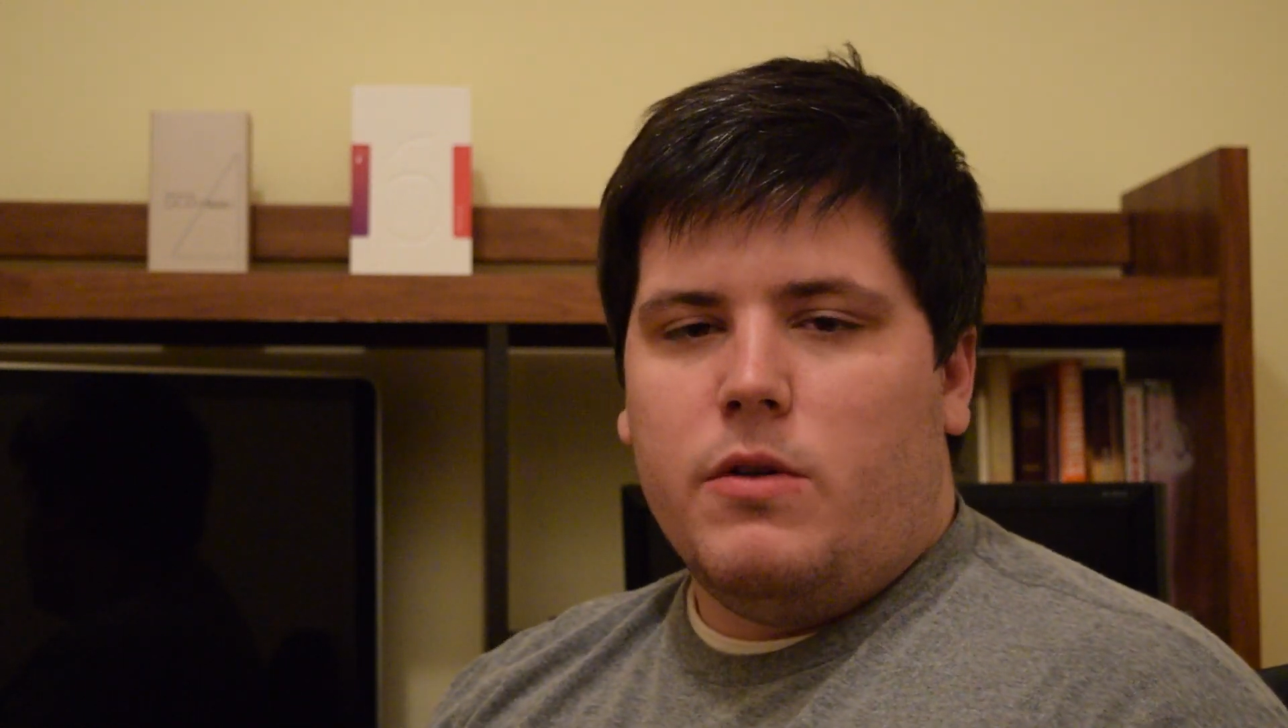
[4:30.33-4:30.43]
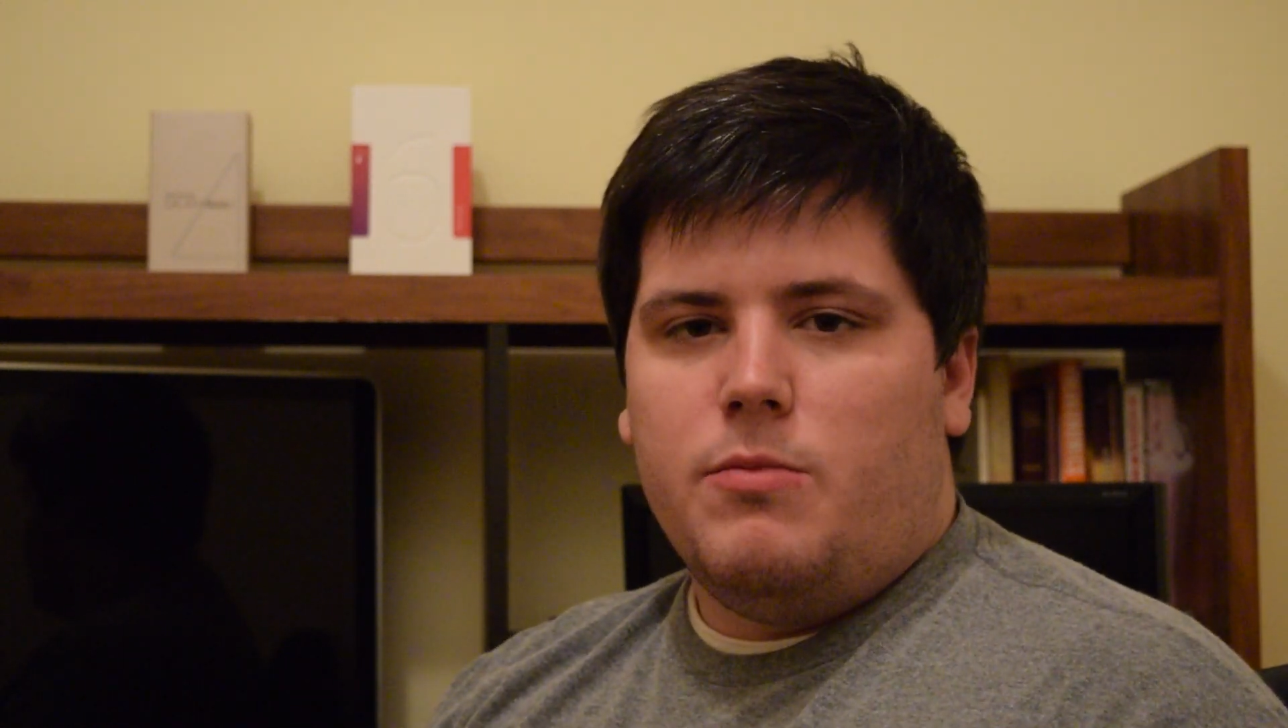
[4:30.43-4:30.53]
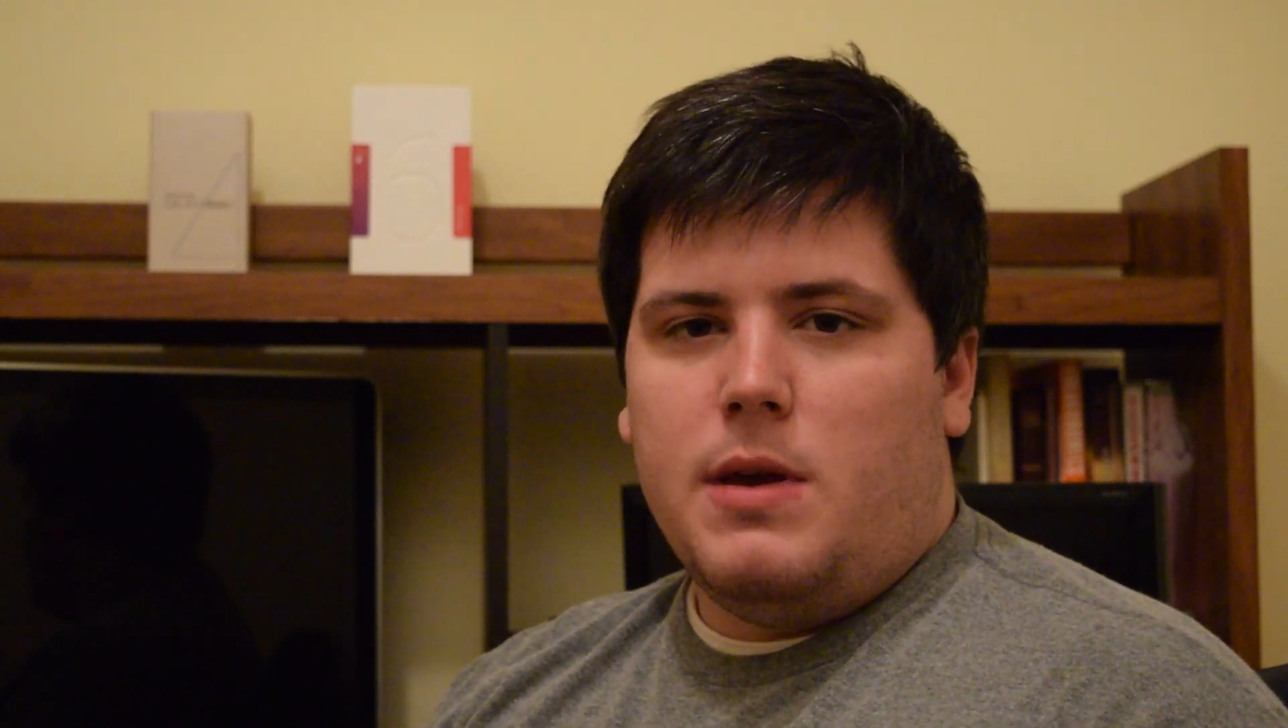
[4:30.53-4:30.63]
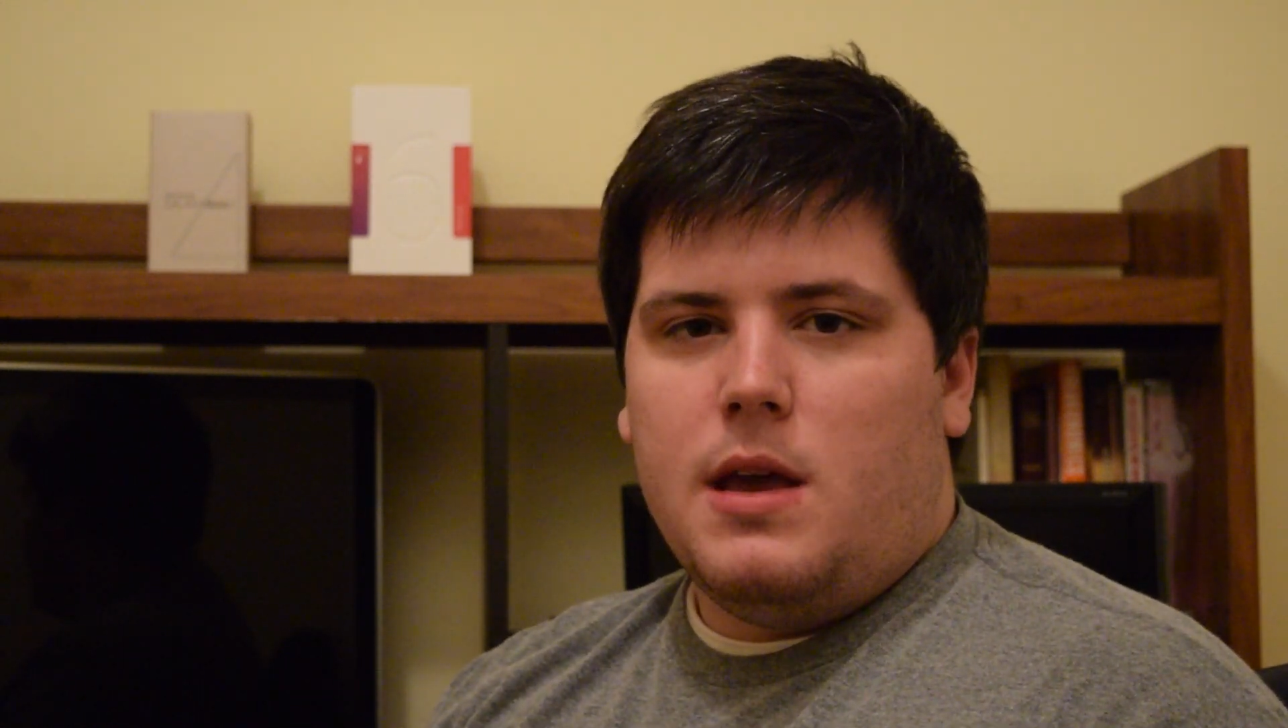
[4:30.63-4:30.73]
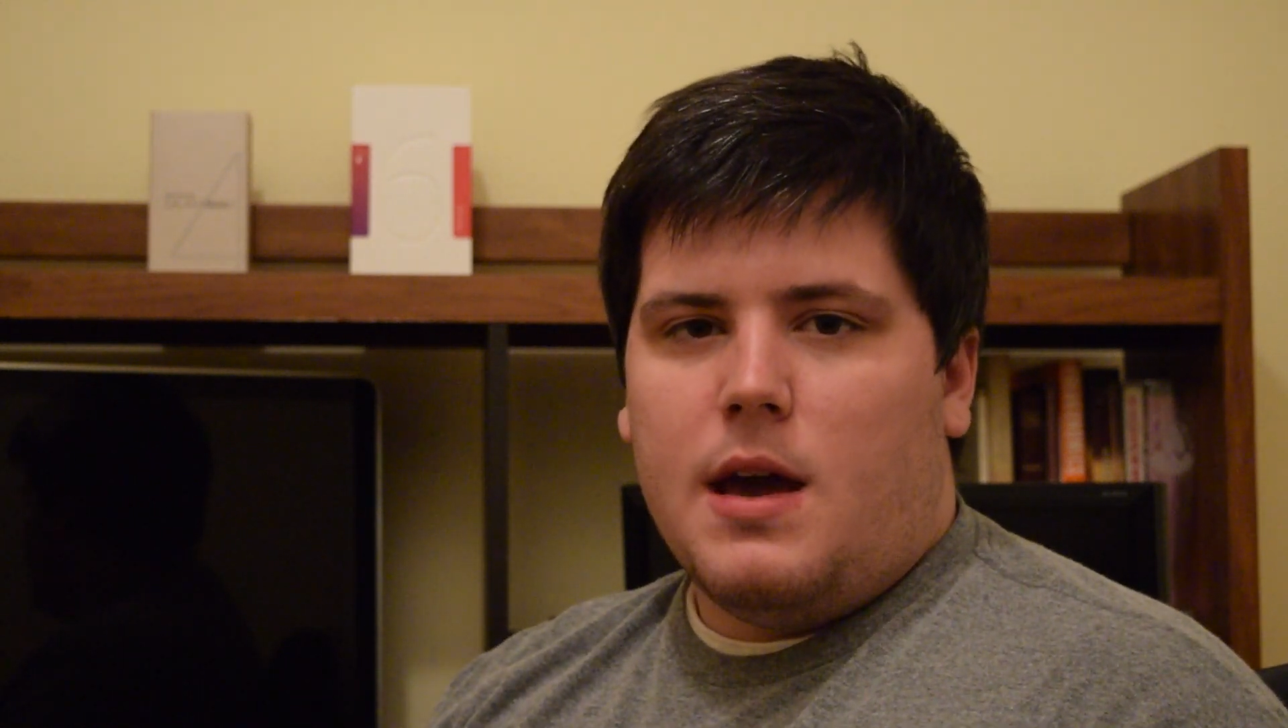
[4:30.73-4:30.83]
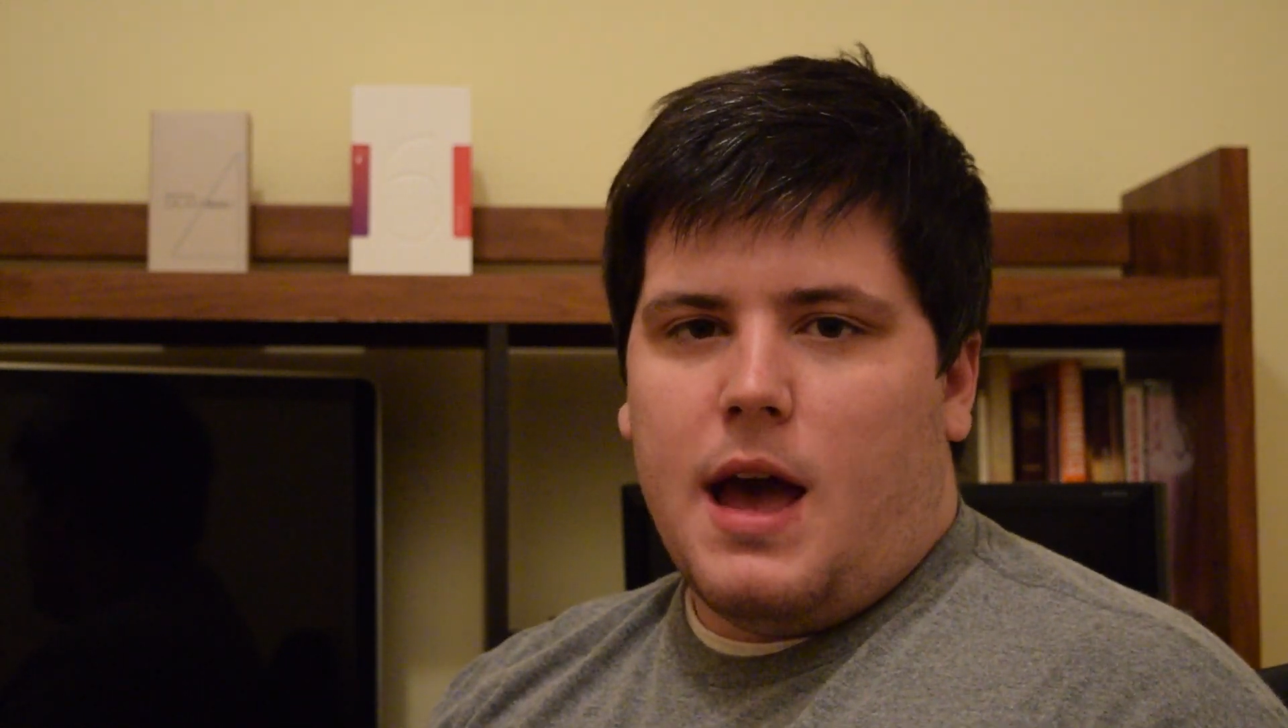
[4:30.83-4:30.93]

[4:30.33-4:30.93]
with me.